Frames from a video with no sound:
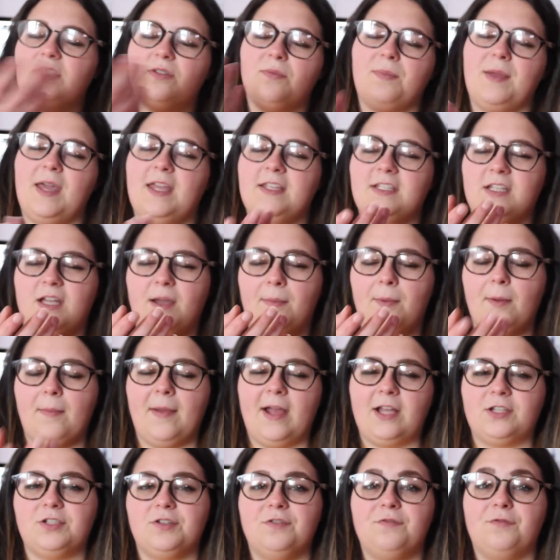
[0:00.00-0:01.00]
So Benedict
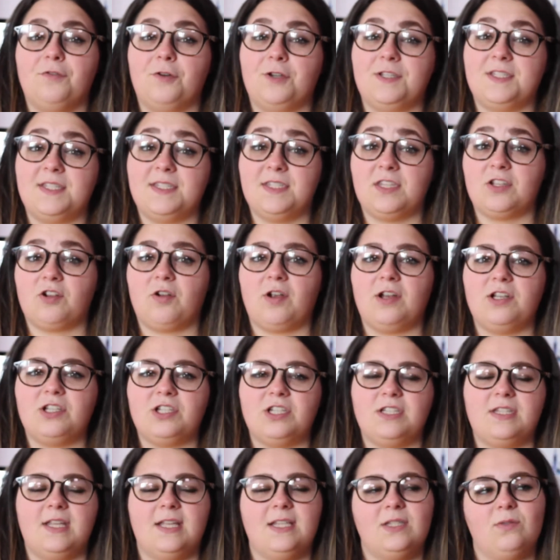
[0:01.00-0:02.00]
Cumberbatch, who voices the
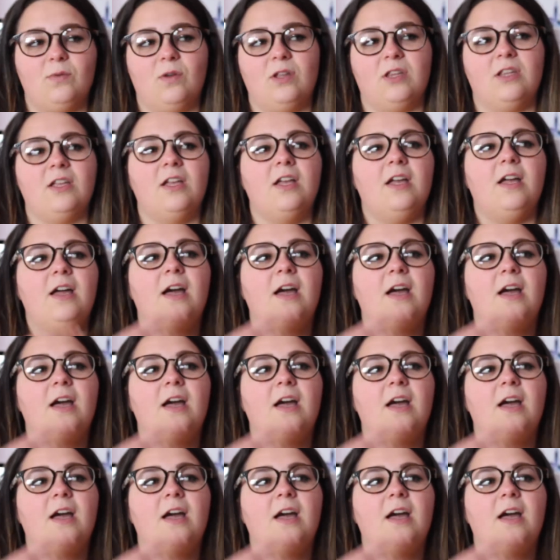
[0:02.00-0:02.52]
Grinch in this one,